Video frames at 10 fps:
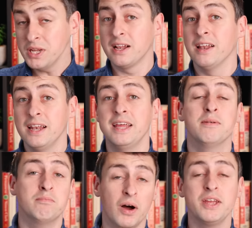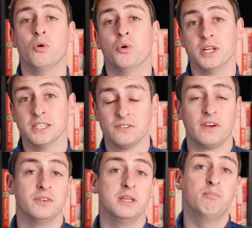Pretty clearly, my audience
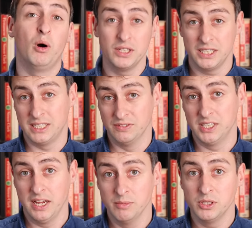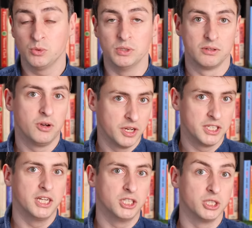found the positive statement with
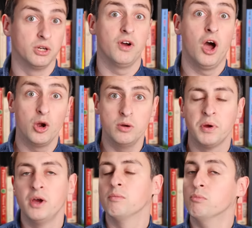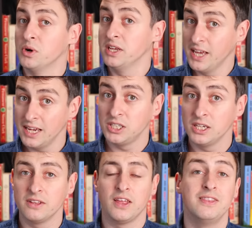connotations of hope more
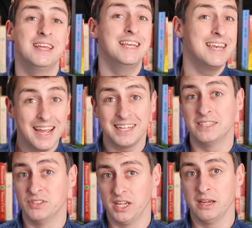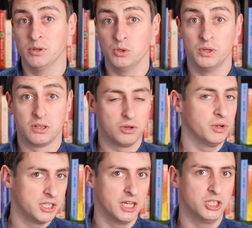engaging than the negative statement with
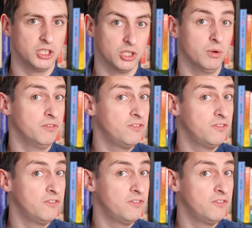connotations of